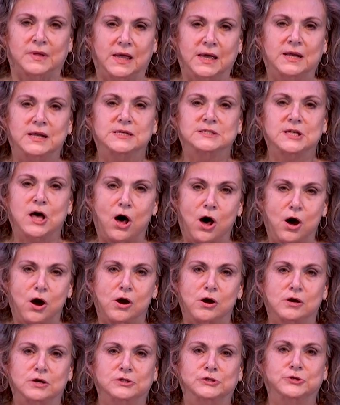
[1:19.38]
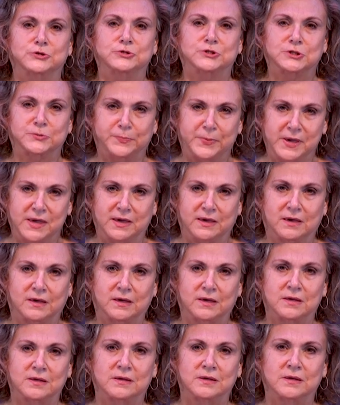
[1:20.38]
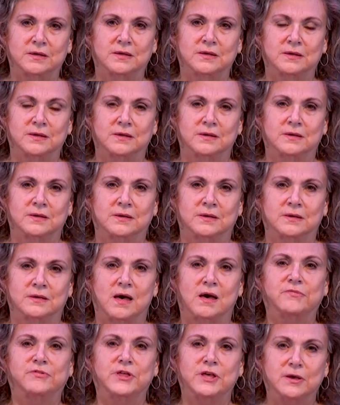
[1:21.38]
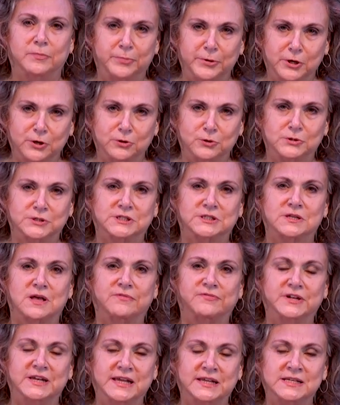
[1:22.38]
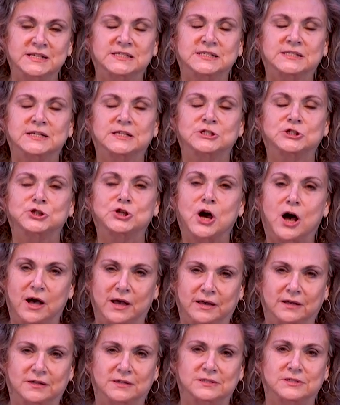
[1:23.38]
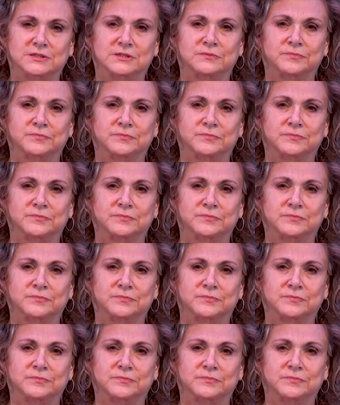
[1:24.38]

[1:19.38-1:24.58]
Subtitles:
it is hard to speak of the abuse of an innocent child.